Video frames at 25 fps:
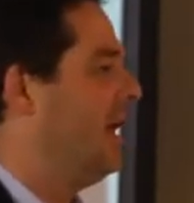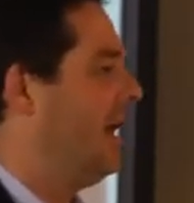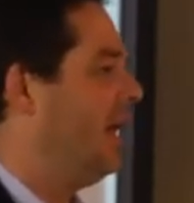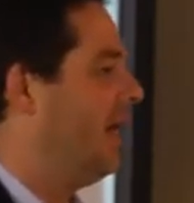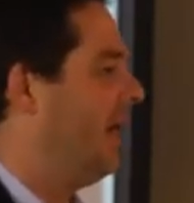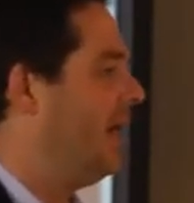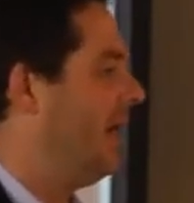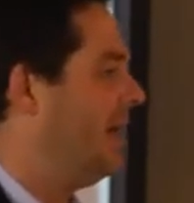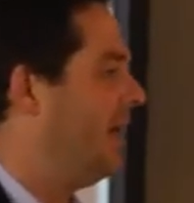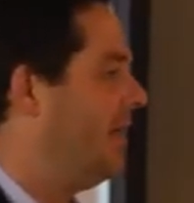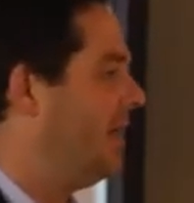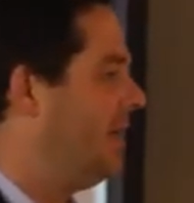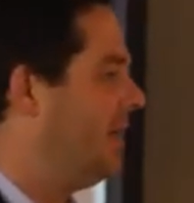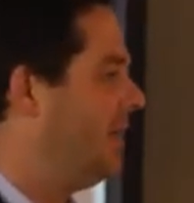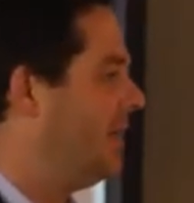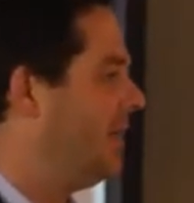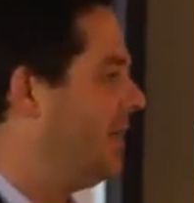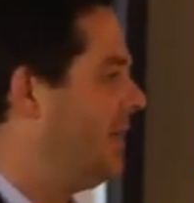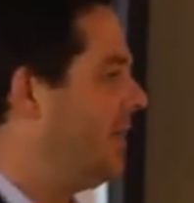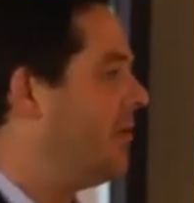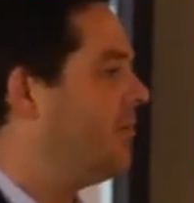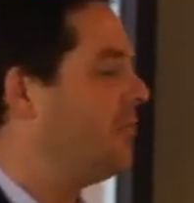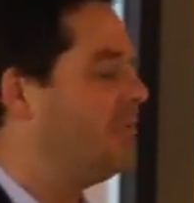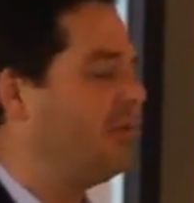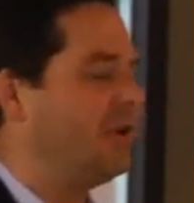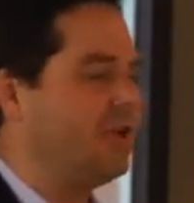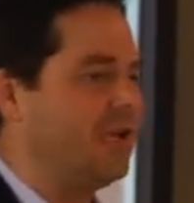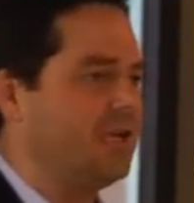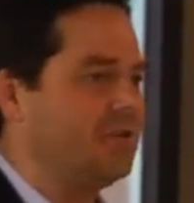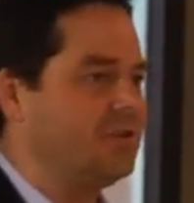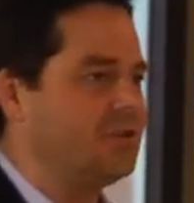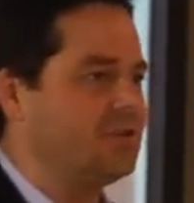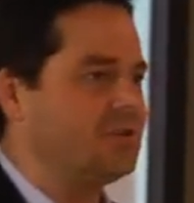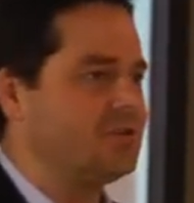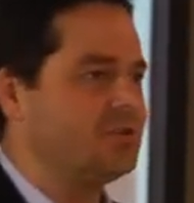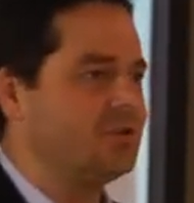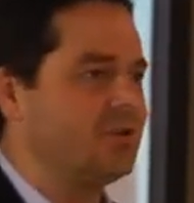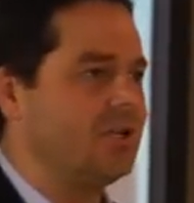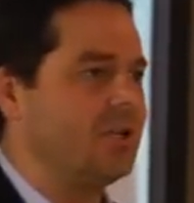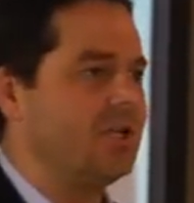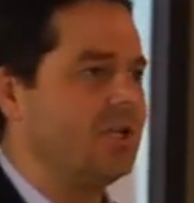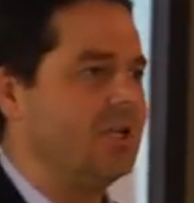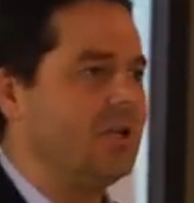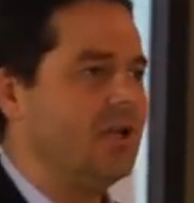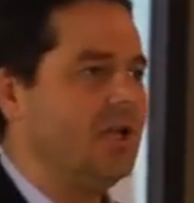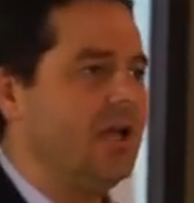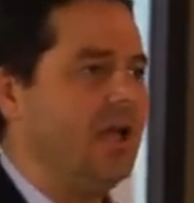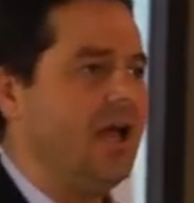in every industry.